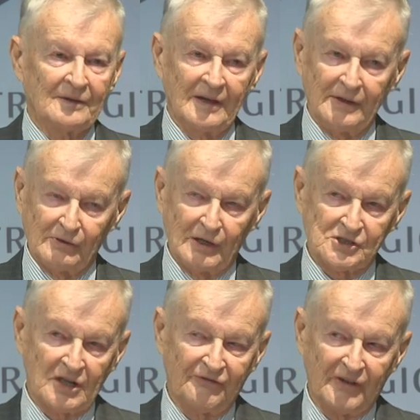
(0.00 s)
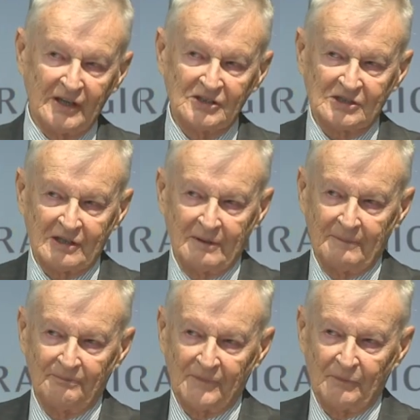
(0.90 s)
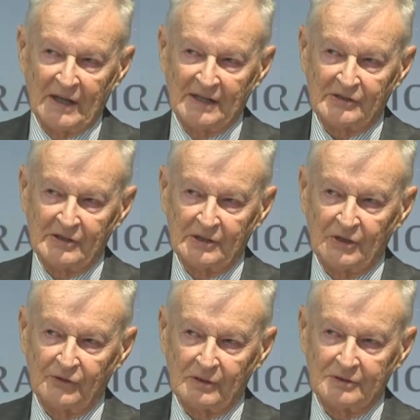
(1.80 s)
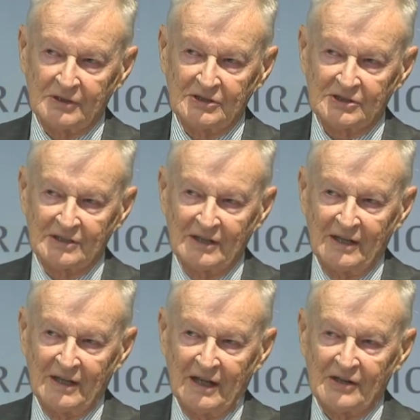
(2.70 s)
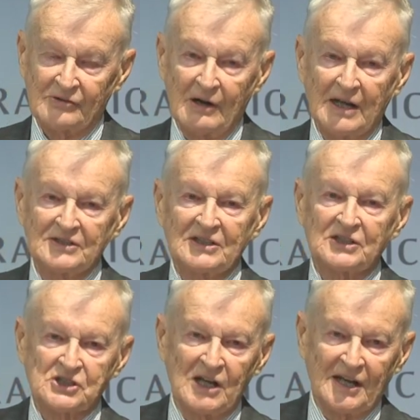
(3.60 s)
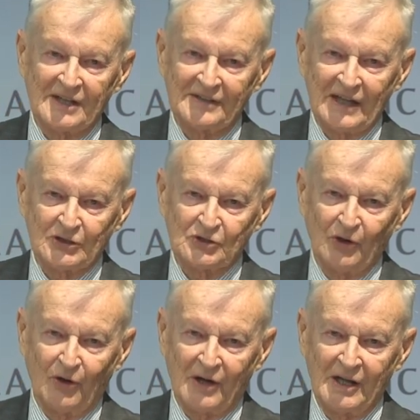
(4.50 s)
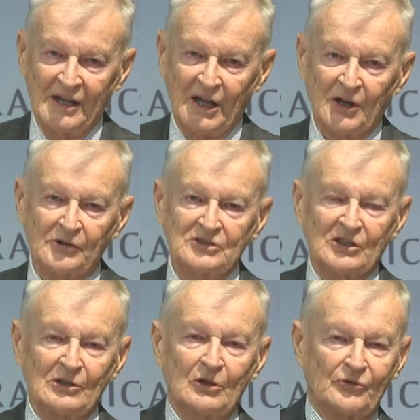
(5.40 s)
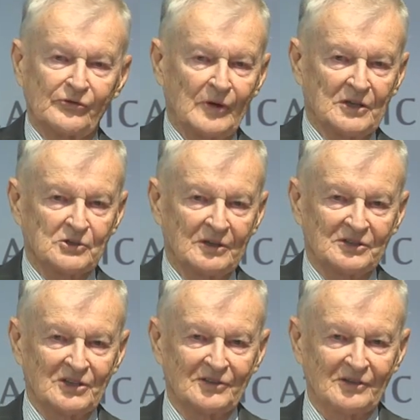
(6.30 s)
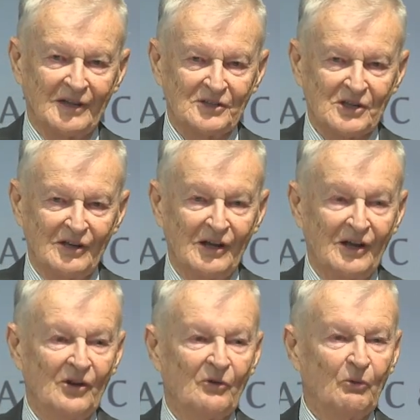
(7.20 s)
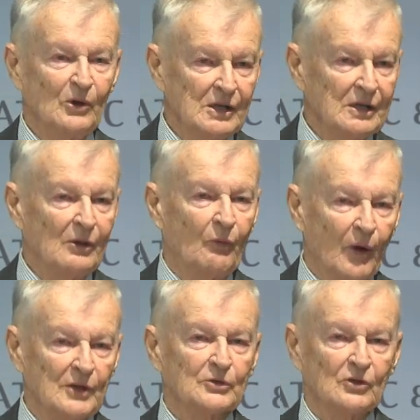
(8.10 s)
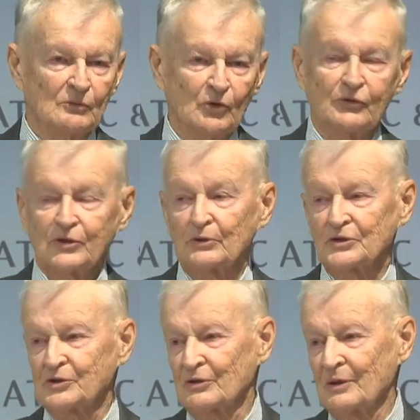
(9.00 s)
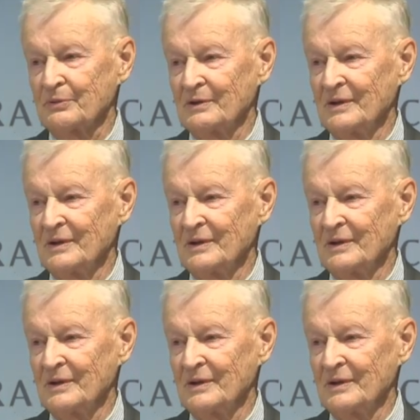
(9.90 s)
Then Russia faced by internal difficulties a rising China next door, increasingly influential in Central Asia, will want to move towards Europe.